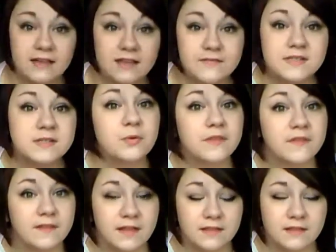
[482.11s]
love this more
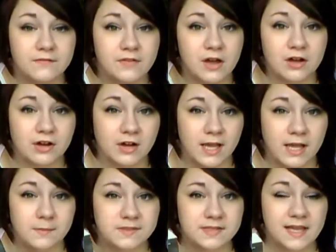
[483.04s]
than I love The Hunger
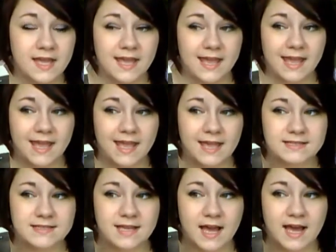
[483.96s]
Games,
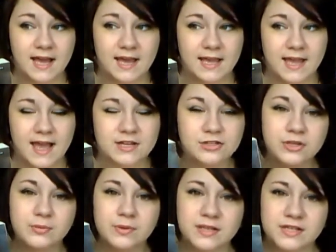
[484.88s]
and I
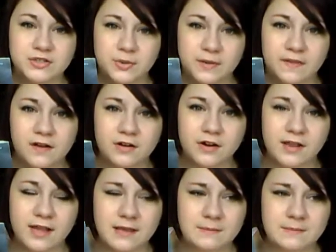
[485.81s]
actually really enjoyed The Hunger
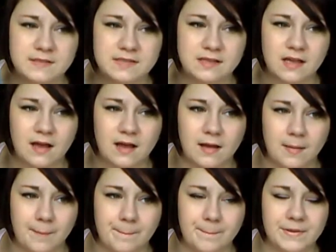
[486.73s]
Games,
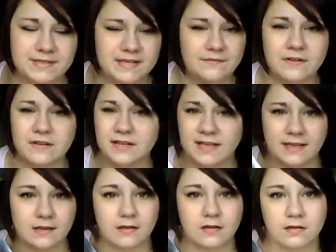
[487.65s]
but
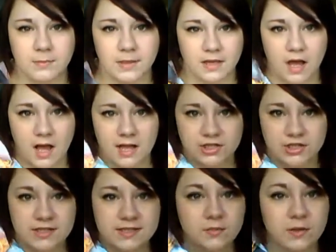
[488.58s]
definitely, oh my gosh,
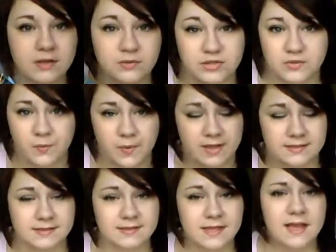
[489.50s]
this one just
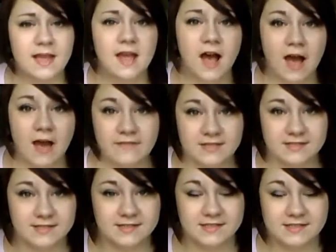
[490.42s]
wins,
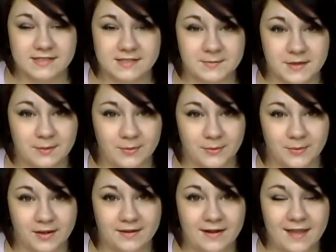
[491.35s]
obviously, since it's my
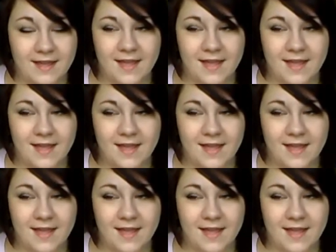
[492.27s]
#1.